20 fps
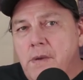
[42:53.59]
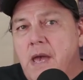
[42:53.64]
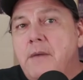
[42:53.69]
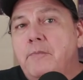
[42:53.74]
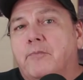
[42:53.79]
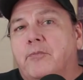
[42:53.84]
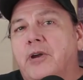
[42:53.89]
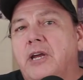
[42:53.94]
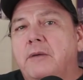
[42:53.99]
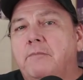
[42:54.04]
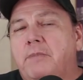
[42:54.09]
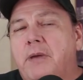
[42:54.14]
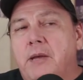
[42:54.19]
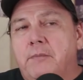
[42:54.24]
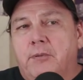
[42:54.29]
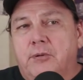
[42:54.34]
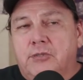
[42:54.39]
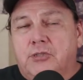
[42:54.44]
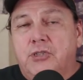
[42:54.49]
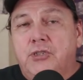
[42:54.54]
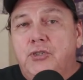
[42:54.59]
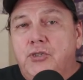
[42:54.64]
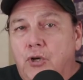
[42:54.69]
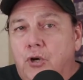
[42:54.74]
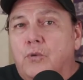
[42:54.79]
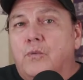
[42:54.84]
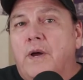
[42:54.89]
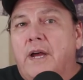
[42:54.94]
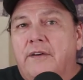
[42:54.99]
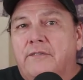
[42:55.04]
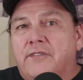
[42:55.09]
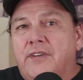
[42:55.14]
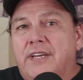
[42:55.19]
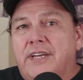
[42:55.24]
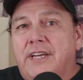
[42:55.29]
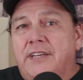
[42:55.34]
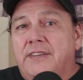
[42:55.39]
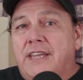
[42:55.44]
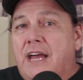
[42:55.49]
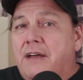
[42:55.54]
bring people to your way of
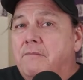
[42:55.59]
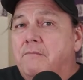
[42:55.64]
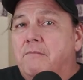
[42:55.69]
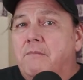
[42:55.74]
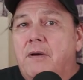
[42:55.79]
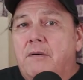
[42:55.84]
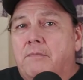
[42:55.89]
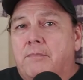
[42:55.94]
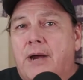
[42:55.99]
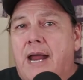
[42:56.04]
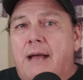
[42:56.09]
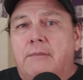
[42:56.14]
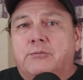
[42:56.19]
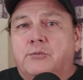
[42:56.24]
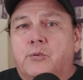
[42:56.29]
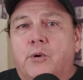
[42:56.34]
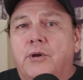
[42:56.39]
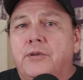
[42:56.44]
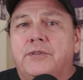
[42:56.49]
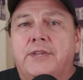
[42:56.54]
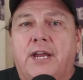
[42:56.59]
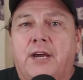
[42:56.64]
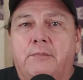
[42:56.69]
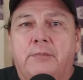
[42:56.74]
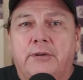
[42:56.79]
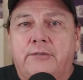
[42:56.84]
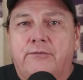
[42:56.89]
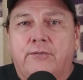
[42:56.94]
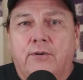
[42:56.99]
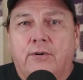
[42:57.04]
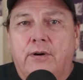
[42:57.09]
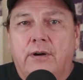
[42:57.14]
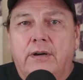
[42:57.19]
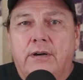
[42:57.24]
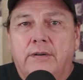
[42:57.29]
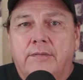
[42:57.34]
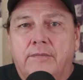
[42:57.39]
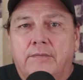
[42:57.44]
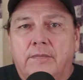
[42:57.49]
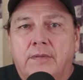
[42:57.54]
thinking that perhaps weren't there before.